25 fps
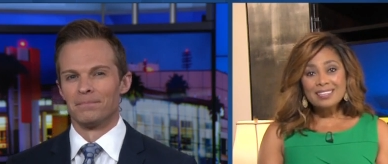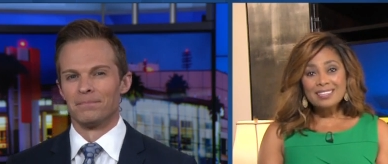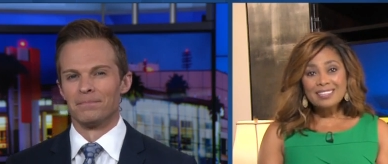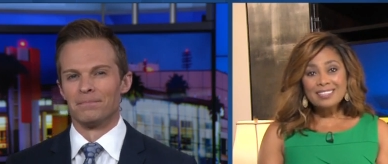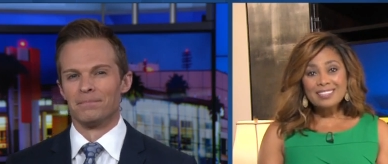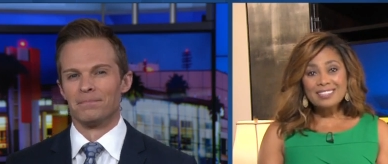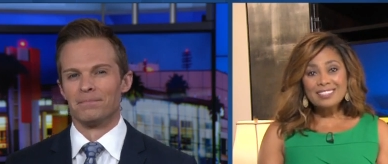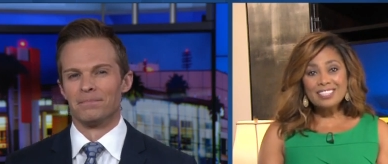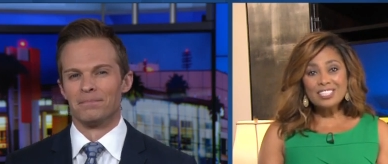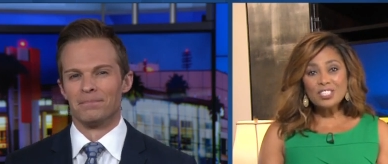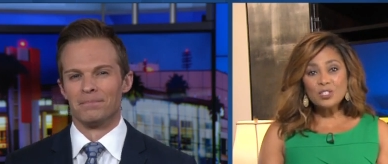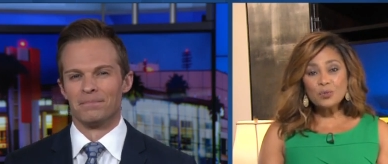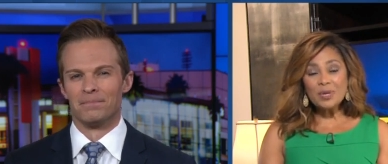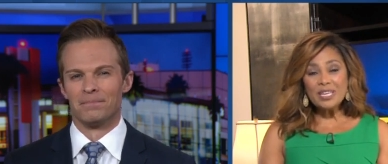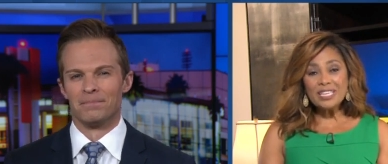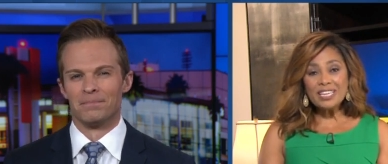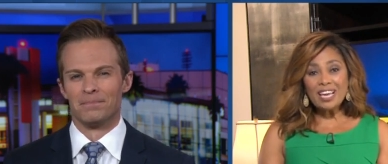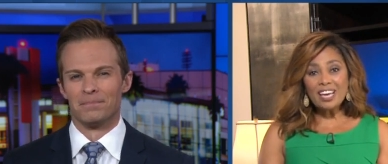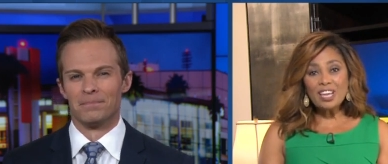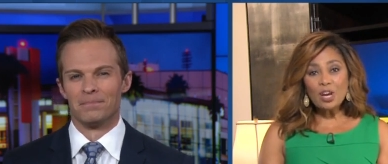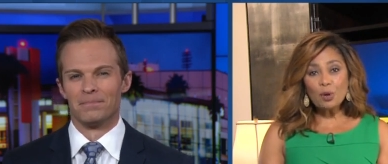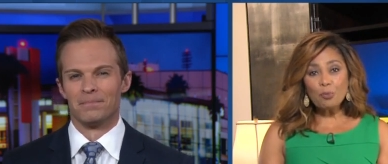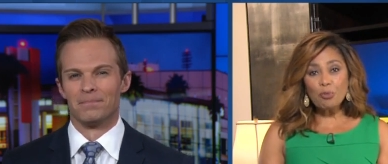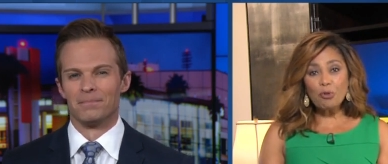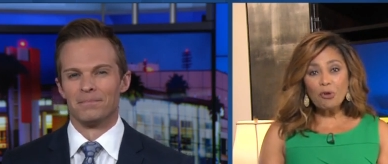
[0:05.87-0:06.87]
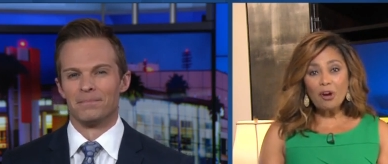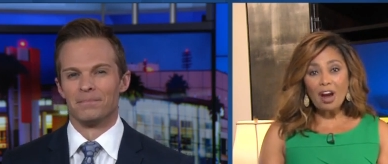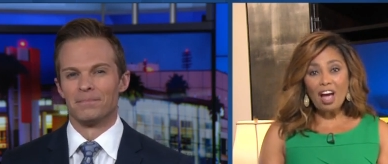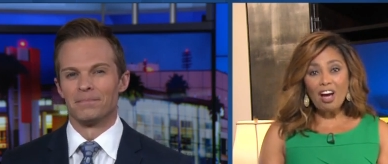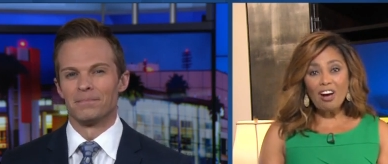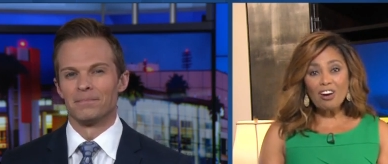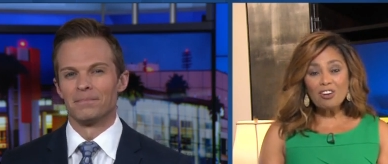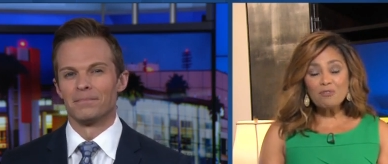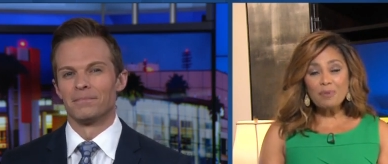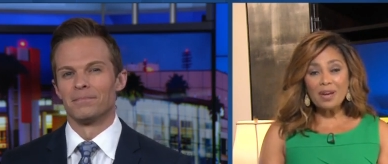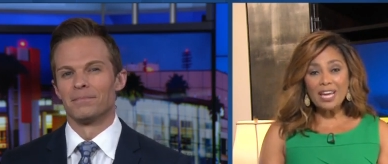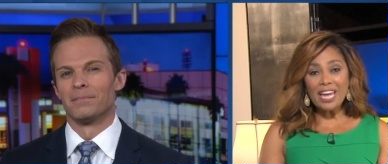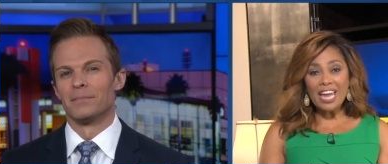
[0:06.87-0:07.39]
Speaker 1: This weekend, a
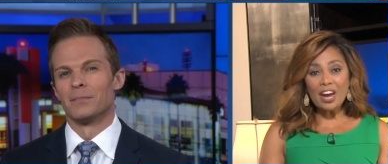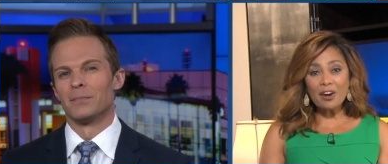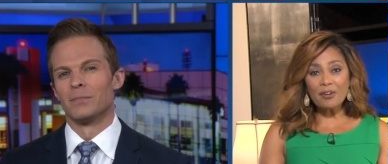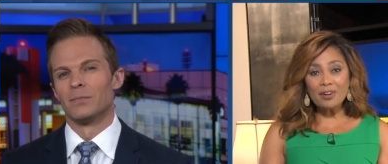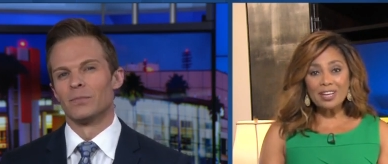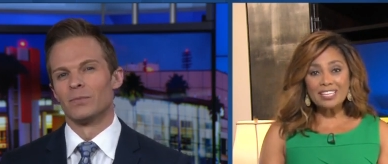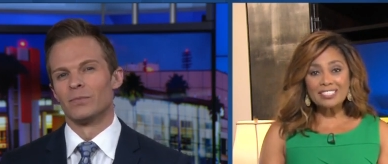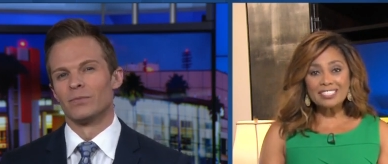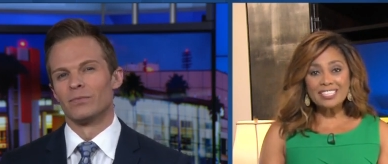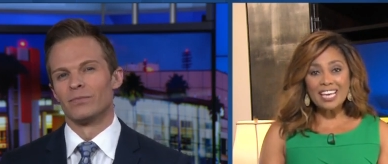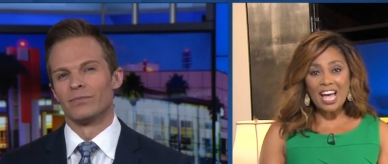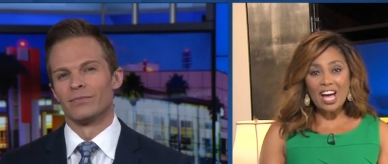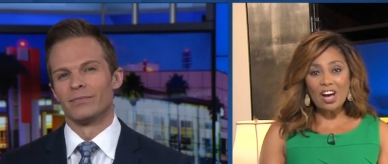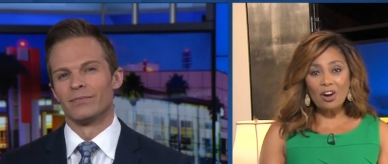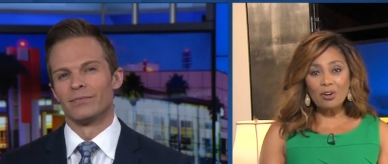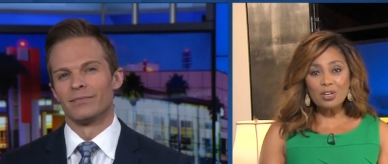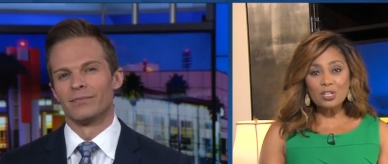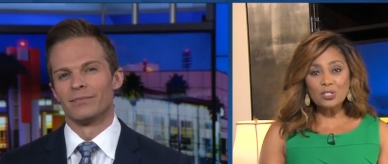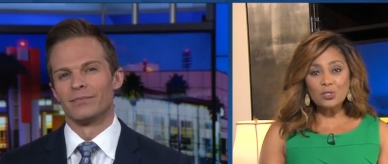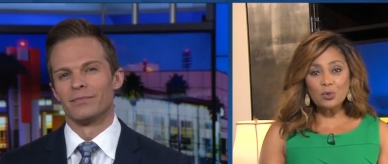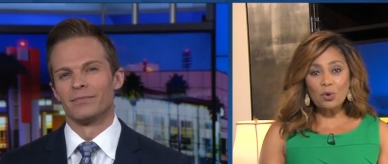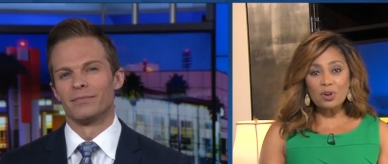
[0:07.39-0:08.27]
proud Bay Area town